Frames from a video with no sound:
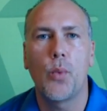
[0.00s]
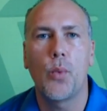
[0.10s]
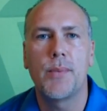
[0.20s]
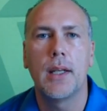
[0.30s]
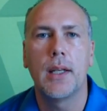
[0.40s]

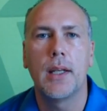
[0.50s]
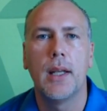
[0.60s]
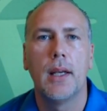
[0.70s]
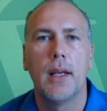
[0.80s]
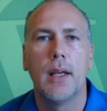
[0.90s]
website
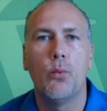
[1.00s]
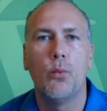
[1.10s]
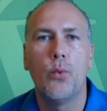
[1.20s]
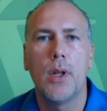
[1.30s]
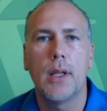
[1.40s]
can be
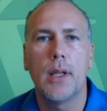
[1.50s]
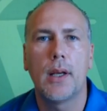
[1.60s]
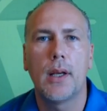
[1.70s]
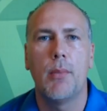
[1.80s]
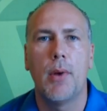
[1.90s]
really
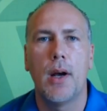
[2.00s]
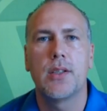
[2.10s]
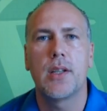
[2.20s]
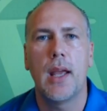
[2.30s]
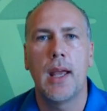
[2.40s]

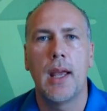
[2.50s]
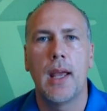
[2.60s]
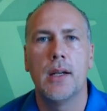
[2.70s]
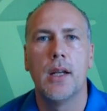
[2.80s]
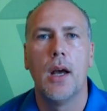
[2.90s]
customized
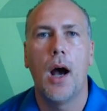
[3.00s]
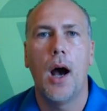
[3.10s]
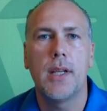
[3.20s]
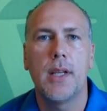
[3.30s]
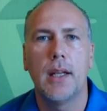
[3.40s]
and
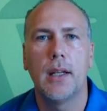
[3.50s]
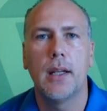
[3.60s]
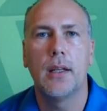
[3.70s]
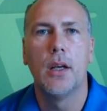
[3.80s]
updated